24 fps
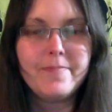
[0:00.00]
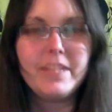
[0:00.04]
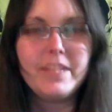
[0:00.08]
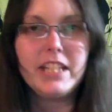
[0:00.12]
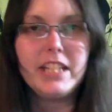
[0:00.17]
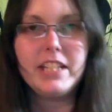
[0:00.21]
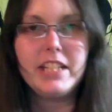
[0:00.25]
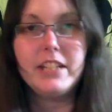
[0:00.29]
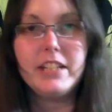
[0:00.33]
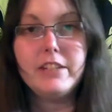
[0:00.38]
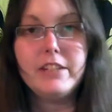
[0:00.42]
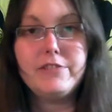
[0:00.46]

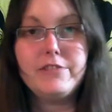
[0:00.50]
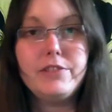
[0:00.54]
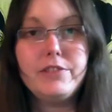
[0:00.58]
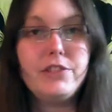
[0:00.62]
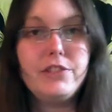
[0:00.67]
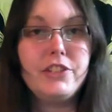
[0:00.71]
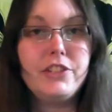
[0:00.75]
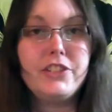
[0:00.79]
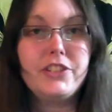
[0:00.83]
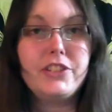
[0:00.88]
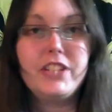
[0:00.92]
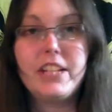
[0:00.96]
if you
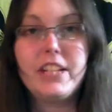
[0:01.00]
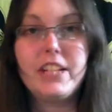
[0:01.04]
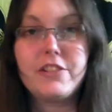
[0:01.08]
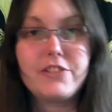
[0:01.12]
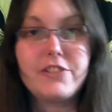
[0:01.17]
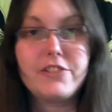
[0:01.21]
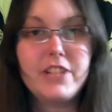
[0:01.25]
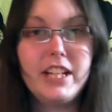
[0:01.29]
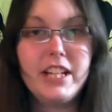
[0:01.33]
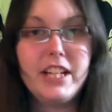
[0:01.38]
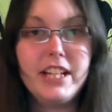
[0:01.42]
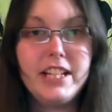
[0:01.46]
just
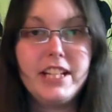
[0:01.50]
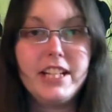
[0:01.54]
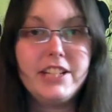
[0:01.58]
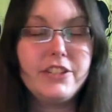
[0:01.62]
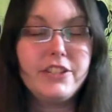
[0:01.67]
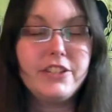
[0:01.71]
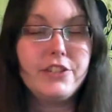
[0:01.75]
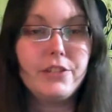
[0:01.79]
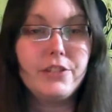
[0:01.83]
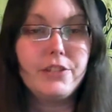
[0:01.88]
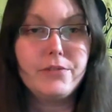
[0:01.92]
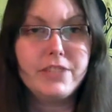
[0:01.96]
exercise
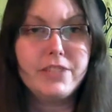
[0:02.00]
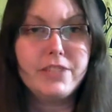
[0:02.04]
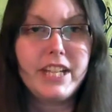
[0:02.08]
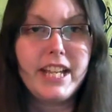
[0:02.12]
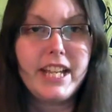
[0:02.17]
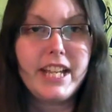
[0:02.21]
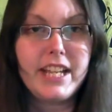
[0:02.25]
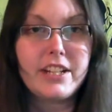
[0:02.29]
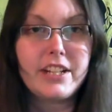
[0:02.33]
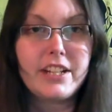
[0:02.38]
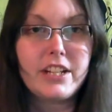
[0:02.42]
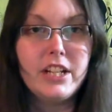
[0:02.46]
and don't
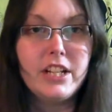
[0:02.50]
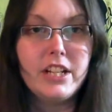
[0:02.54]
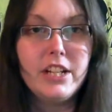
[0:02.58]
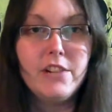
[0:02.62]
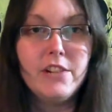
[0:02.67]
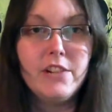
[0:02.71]
diet,